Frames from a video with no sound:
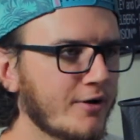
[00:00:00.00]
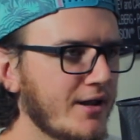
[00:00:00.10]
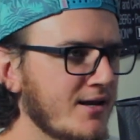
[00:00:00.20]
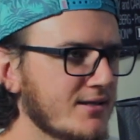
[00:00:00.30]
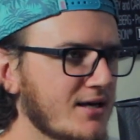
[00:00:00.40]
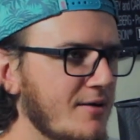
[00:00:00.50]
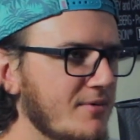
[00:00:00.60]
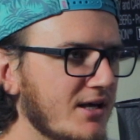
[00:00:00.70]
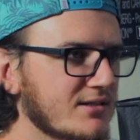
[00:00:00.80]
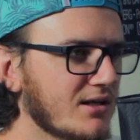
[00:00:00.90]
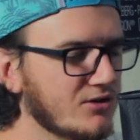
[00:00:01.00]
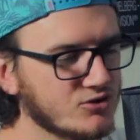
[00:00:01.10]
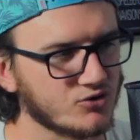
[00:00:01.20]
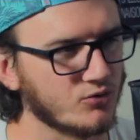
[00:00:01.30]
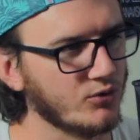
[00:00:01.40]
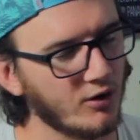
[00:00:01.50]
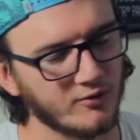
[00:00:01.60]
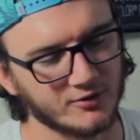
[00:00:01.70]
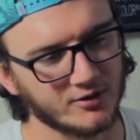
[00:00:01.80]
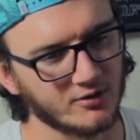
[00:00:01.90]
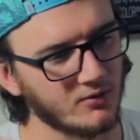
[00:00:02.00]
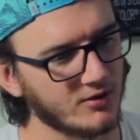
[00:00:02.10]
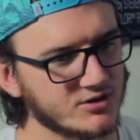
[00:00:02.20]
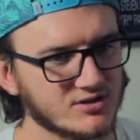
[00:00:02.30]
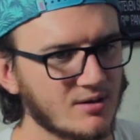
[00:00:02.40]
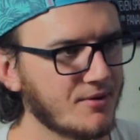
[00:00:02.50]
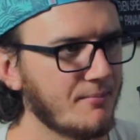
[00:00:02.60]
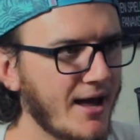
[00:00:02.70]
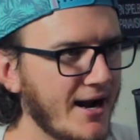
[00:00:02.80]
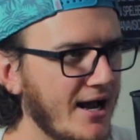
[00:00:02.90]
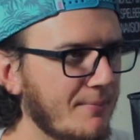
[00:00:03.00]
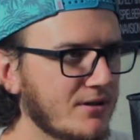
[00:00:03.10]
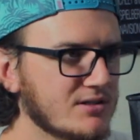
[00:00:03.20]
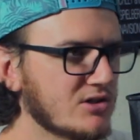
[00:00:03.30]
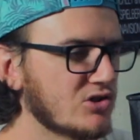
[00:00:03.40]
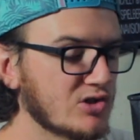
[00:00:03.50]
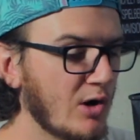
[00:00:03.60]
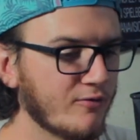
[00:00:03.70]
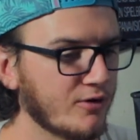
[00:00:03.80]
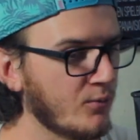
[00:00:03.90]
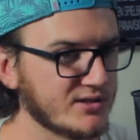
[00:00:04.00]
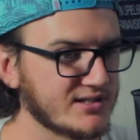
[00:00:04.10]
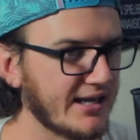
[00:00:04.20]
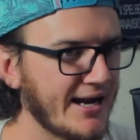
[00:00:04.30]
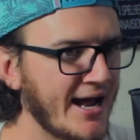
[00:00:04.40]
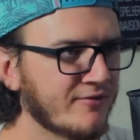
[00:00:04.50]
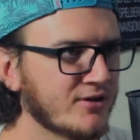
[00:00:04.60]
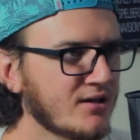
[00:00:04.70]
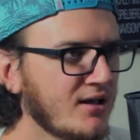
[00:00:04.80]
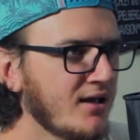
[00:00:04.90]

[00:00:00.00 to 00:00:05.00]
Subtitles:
anytime he gets like screwed over or just something bad happens, he's just over it and wants to get out of it.